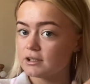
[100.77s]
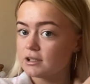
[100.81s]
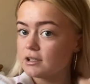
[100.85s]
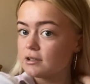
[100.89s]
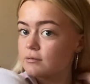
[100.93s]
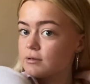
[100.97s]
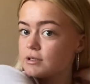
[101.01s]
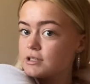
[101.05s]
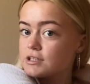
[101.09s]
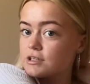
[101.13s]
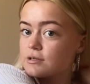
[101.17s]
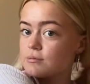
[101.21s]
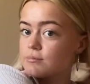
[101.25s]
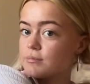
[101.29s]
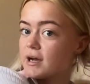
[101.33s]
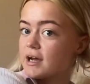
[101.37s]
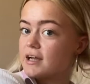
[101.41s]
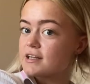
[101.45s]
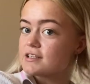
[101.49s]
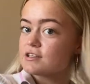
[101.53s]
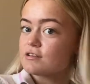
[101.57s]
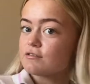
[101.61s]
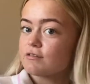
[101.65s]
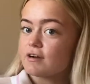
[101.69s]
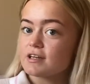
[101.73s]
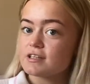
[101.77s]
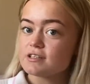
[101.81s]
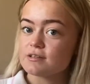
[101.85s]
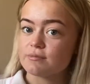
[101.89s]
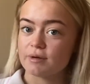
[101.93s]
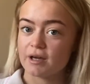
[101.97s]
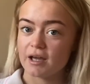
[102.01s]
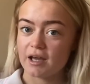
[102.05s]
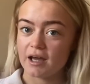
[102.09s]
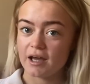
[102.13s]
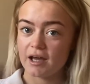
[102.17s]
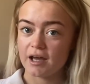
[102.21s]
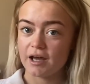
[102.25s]
which compared to the rest of my
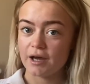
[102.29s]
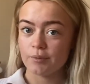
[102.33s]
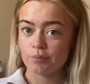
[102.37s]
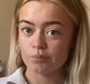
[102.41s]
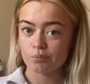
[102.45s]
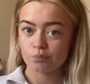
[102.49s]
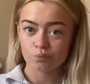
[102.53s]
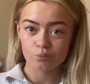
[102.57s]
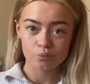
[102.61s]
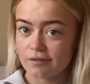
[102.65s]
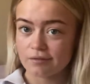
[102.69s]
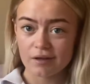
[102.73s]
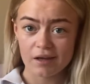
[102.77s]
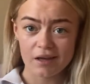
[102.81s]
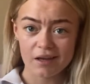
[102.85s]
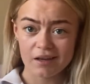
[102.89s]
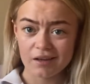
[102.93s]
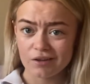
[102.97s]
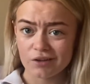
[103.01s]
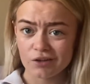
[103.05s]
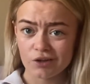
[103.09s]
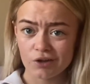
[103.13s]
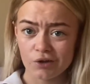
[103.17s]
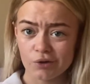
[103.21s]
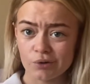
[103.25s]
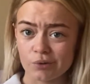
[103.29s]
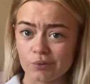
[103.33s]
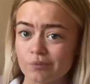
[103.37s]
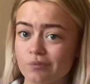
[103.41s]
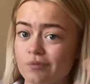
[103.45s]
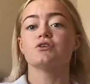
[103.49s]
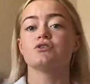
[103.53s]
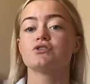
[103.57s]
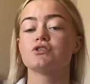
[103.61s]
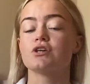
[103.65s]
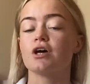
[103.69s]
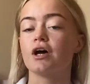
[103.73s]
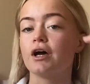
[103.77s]
hair ain't cute.
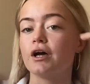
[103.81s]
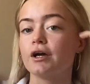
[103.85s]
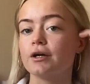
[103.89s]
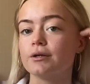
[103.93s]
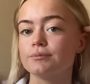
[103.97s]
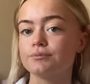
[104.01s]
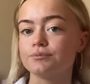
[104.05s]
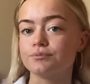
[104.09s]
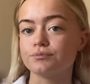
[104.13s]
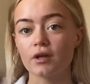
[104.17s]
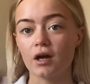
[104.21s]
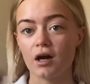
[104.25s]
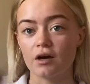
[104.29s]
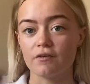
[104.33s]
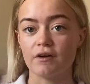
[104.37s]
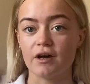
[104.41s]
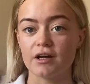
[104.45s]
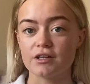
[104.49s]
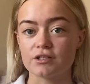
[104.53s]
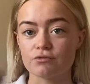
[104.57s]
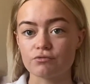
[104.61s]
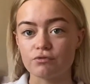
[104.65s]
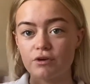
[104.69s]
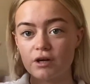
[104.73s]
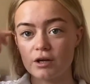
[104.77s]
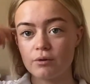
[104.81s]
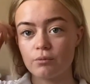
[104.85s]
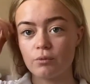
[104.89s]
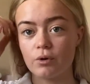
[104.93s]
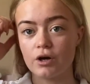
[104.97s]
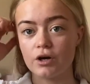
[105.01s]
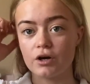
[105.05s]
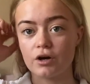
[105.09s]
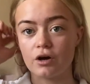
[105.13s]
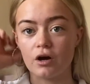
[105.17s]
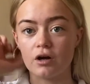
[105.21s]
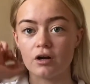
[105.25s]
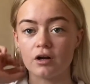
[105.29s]
So I've had to really
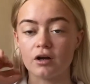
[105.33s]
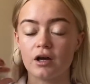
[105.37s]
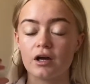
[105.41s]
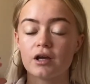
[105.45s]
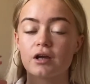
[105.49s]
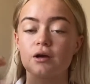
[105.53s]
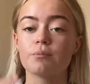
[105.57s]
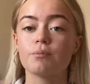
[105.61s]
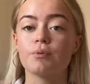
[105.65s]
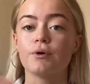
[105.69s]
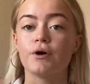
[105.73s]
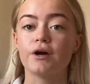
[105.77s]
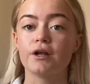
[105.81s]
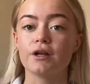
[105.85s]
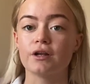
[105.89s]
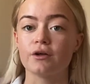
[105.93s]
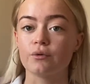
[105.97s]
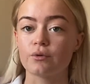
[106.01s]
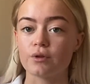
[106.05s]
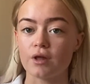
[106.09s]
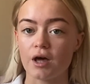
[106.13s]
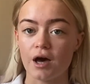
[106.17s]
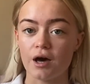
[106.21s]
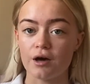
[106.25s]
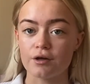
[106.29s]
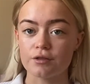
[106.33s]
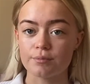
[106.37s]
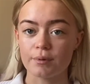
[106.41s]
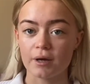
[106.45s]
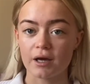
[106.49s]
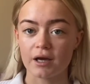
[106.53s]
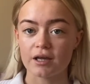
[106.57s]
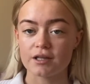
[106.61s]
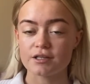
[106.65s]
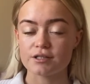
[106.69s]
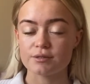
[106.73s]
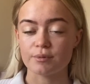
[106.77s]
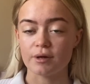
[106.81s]
work on like putting all the health back
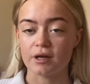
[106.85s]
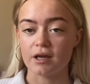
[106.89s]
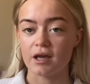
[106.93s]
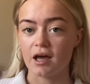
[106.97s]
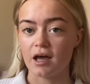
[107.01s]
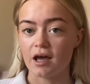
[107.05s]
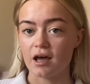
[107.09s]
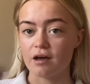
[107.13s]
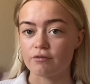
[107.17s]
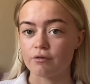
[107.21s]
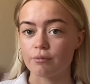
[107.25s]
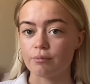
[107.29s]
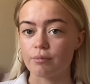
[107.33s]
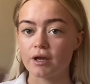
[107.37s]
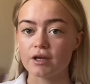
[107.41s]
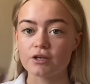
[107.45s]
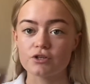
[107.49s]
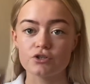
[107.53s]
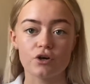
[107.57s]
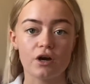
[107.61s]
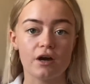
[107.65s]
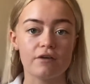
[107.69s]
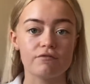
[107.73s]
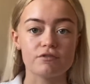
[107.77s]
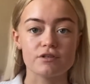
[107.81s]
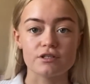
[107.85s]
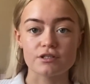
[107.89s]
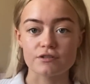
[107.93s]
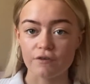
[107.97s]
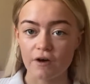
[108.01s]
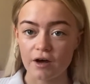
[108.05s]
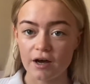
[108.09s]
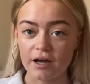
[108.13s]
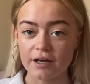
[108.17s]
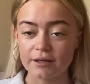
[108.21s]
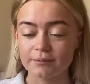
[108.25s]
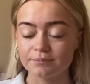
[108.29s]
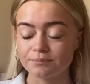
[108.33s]
into my hair and make sure everything's
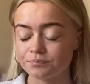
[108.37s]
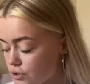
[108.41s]
fine.